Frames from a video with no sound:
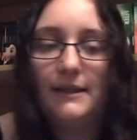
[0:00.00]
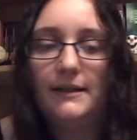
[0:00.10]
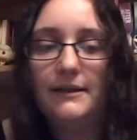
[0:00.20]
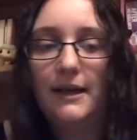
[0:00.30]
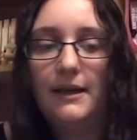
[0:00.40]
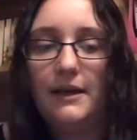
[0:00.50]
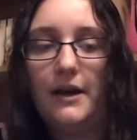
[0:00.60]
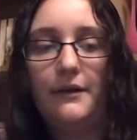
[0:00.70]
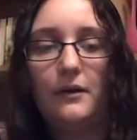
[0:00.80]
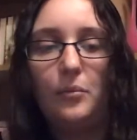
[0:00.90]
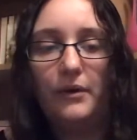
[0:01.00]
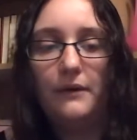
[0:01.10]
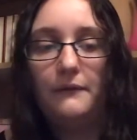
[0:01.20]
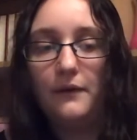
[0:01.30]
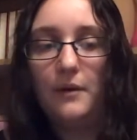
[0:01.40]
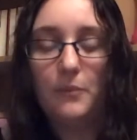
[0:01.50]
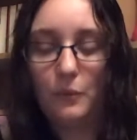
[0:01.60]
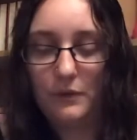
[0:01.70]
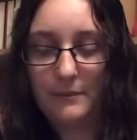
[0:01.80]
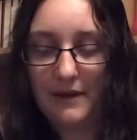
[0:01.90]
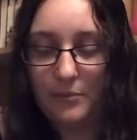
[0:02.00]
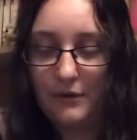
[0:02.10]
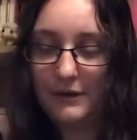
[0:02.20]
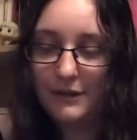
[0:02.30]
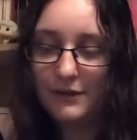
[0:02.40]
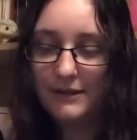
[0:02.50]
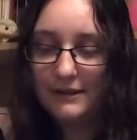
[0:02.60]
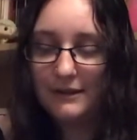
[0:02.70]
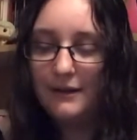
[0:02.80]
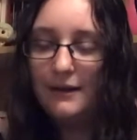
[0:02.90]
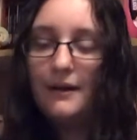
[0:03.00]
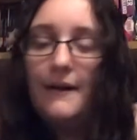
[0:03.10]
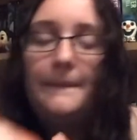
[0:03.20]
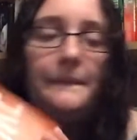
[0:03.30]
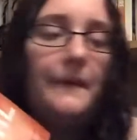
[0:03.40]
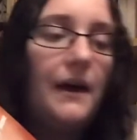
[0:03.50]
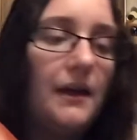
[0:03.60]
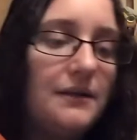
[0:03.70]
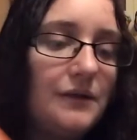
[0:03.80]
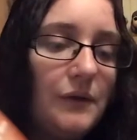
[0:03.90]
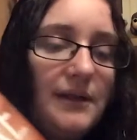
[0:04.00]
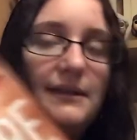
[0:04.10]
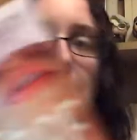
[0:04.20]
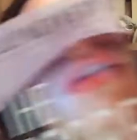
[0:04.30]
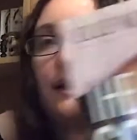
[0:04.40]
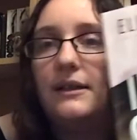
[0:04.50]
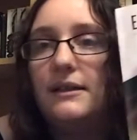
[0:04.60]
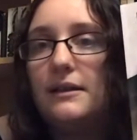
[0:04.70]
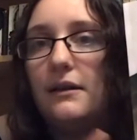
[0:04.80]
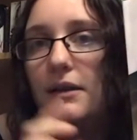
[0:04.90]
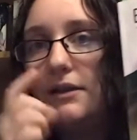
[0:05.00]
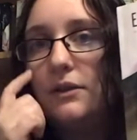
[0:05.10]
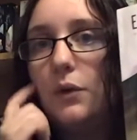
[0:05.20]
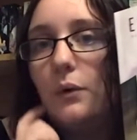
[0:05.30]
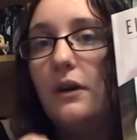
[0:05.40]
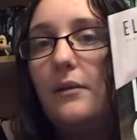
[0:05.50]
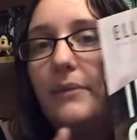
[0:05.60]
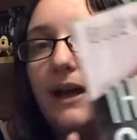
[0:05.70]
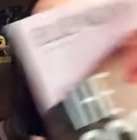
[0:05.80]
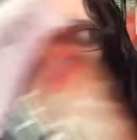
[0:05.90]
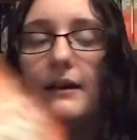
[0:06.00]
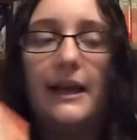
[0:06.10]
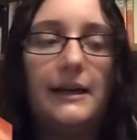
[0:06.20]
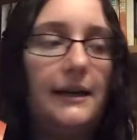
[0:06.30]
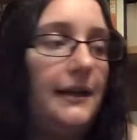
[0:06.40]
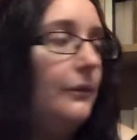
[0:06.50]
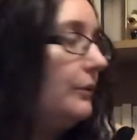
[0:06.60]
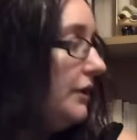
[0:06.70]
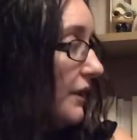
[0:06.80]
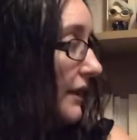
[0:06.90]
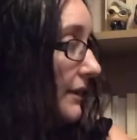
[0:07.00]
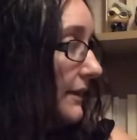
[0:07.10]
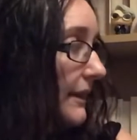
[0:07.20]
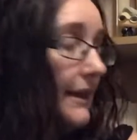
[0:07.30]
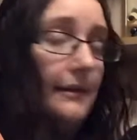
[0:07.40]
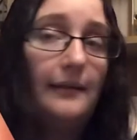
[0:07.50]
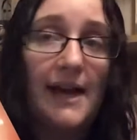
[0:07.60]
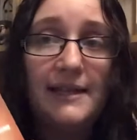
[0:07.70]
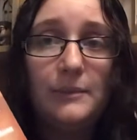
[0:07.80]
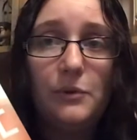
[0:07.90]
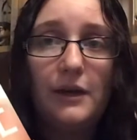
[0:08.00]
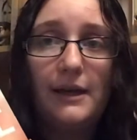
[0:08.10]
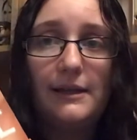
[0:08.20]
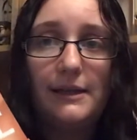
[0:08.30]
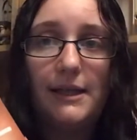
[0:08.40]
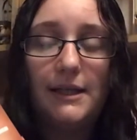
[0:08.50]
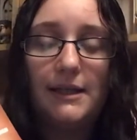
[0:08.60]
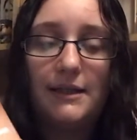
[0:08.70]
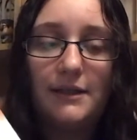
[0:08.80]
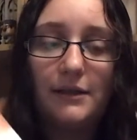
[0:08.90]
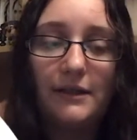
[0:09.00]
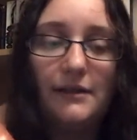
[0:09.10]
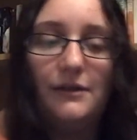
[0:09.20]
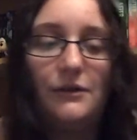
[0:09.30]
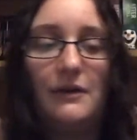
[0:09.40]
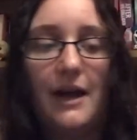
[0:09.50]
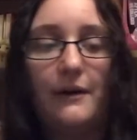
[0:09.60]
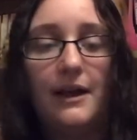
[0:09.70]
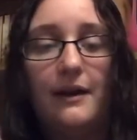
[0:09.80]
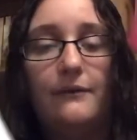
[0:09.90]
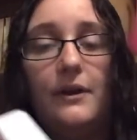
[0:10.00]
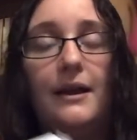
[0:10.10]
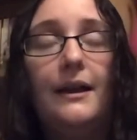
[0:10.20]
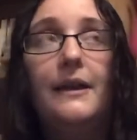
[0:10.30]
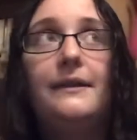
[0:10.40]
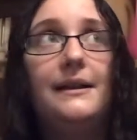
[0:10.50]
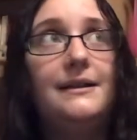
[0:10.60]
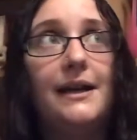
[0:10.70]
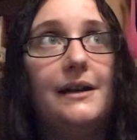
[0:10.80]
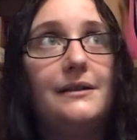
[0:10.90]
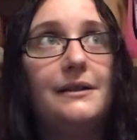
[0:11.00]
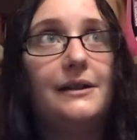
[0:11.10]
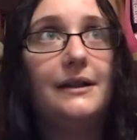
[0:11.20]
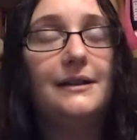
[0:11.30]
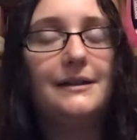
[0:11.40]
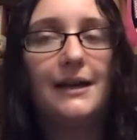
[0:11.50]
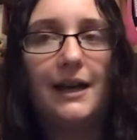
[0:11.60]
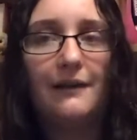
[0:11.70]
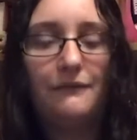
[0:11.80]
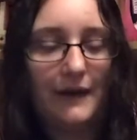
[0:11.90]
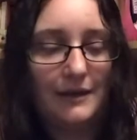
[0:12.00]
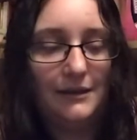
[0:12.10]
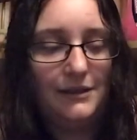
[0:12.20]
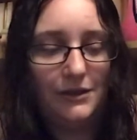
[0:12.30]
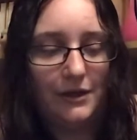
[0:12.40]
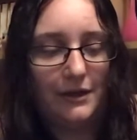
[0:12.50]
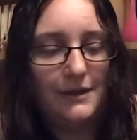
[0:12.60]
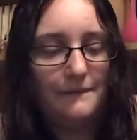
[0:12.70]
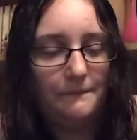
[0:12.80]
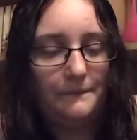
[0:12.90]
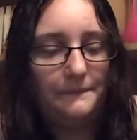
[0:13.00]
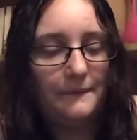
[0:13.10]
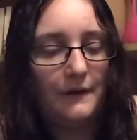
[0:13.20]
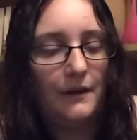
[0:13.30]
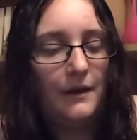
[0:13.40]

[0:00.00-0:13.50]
This is another book from one of my book ninjas. So this is The Score by Elle Kennedy, which is the last book I needed in this series. So now I have the entire series and I can finally start it.